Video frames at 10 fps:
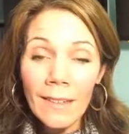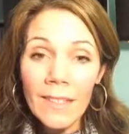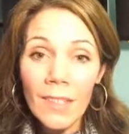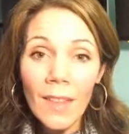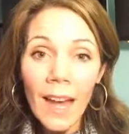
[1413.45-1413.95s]

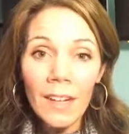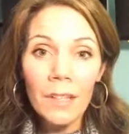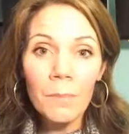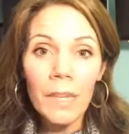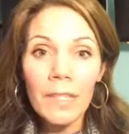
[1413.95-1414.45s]
So that
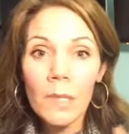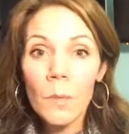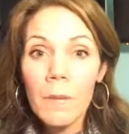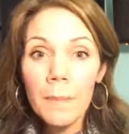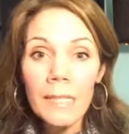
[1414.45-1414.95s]
could be a
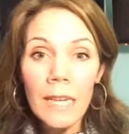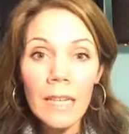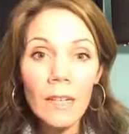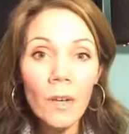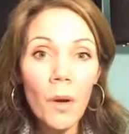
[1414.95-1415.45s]
sweet
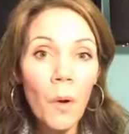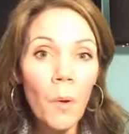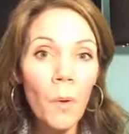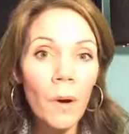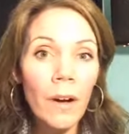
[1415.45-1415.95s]
potato
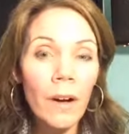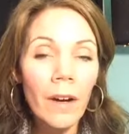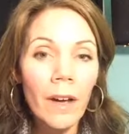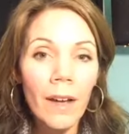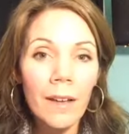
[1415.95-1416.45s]

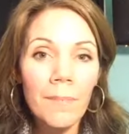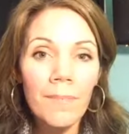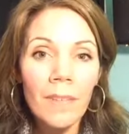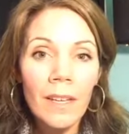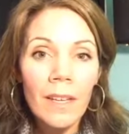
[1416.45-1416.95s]
or
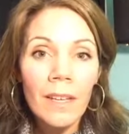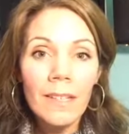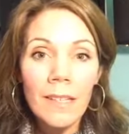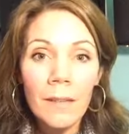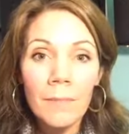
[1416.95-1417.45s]

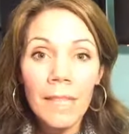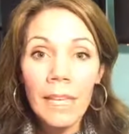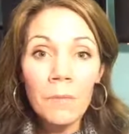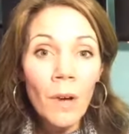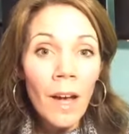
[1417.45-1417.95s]
some
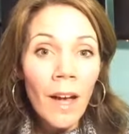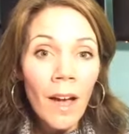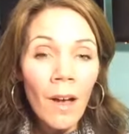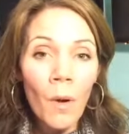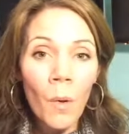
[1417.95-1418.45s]

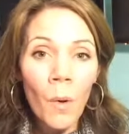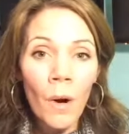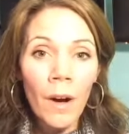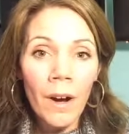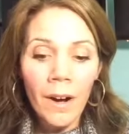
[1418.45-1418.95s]
quinoa
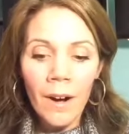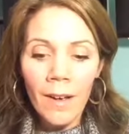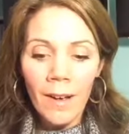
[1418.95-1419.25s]
or